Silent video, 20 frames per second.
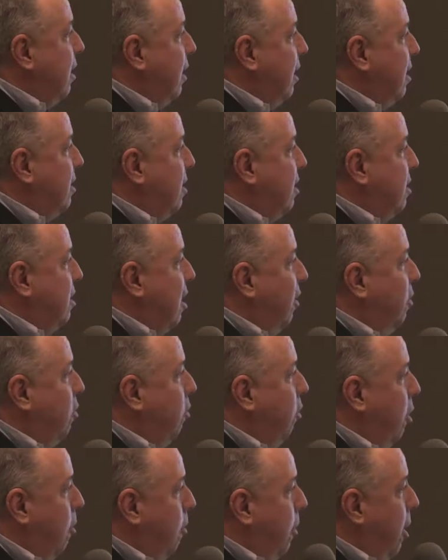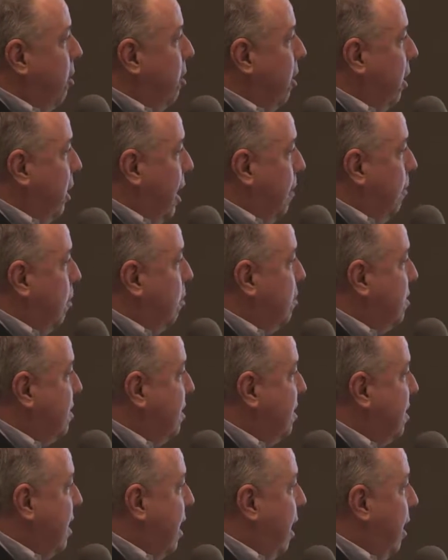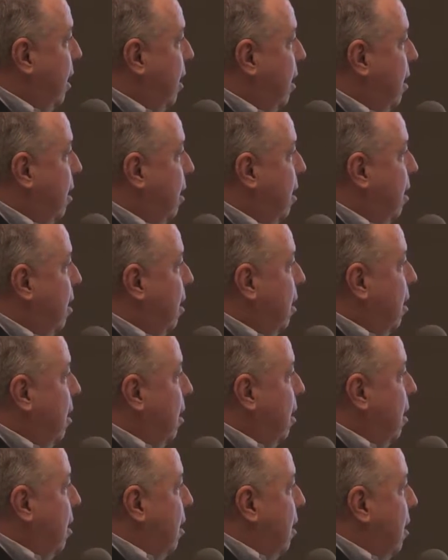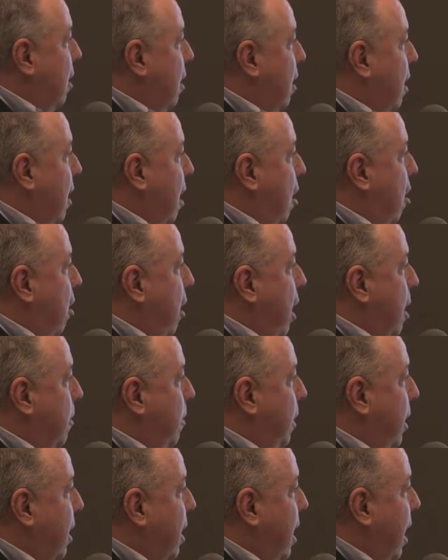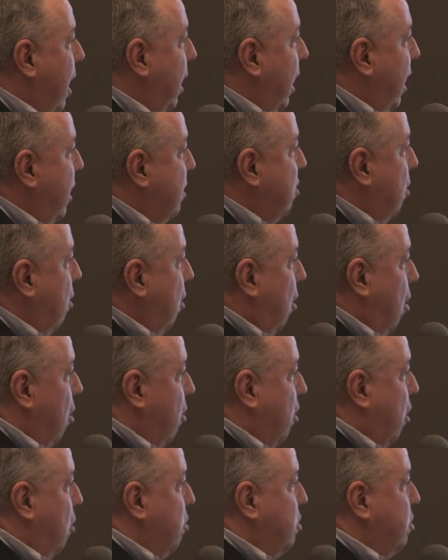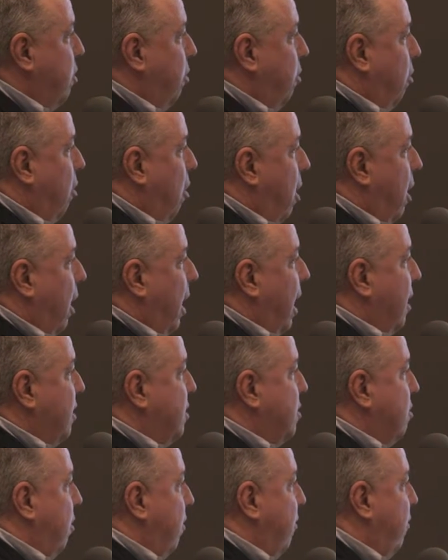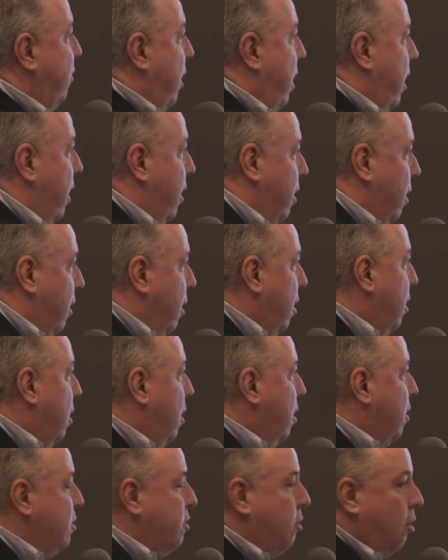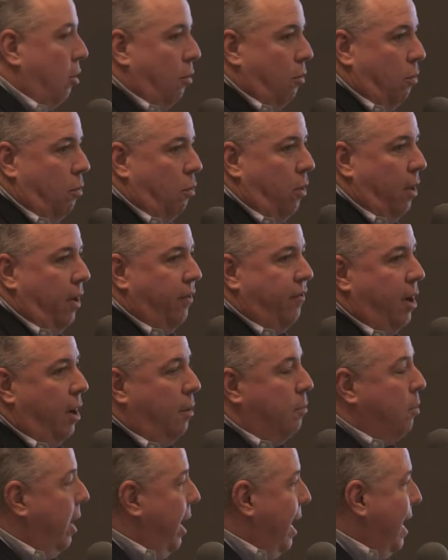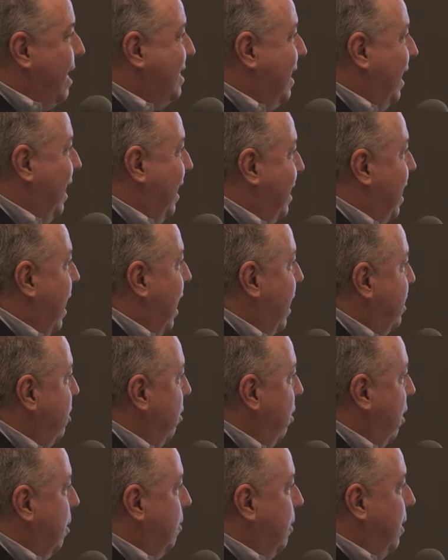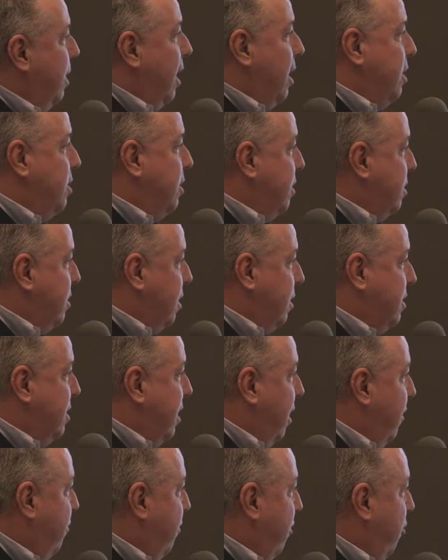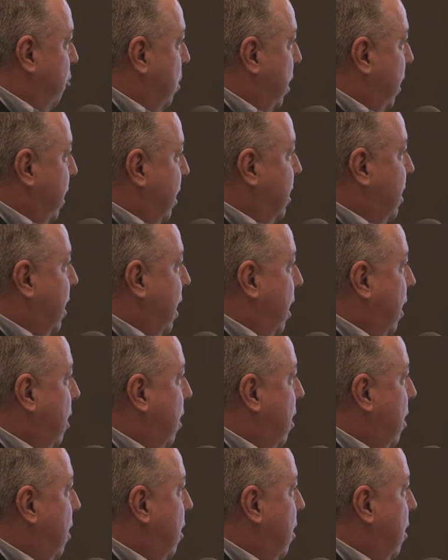and this is done through the American Chemical Society. Our Albion chelates are all kosher, they're all halal certified. So if anybody has any dietary limitations, it's safe for everybody to take.